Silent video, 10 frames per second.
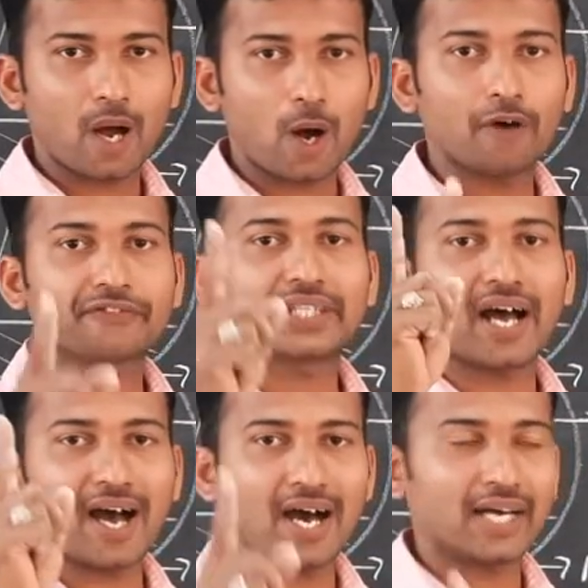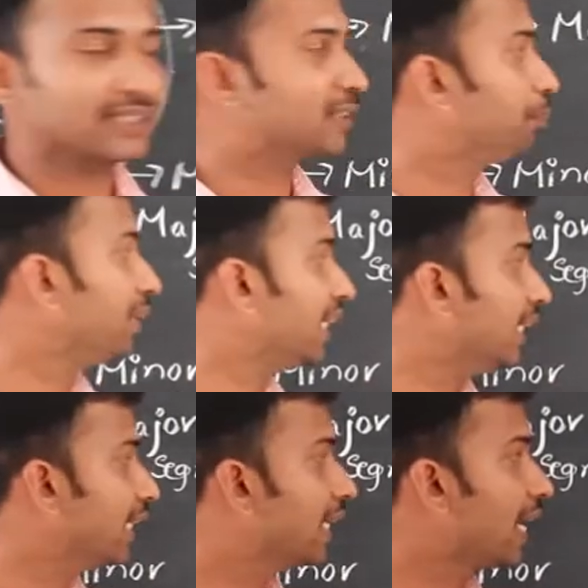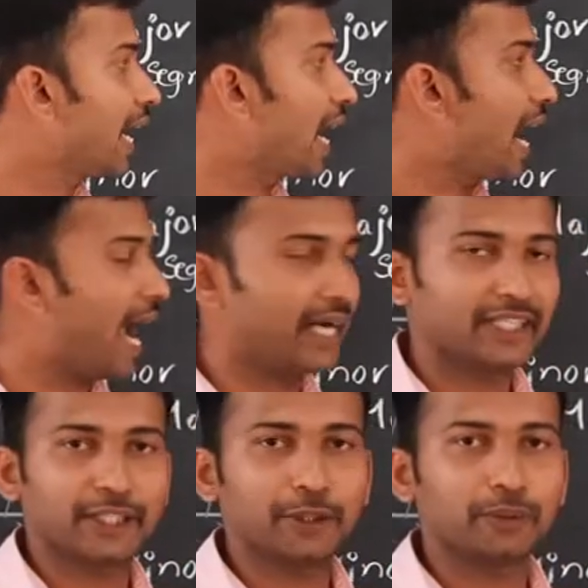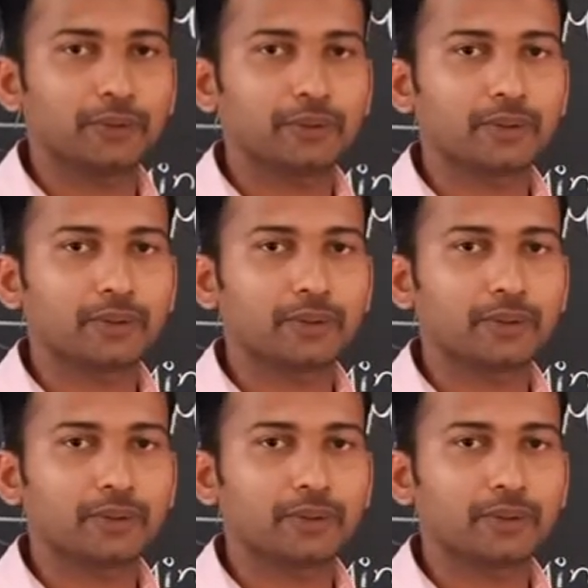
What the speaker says: of the arcs P and Q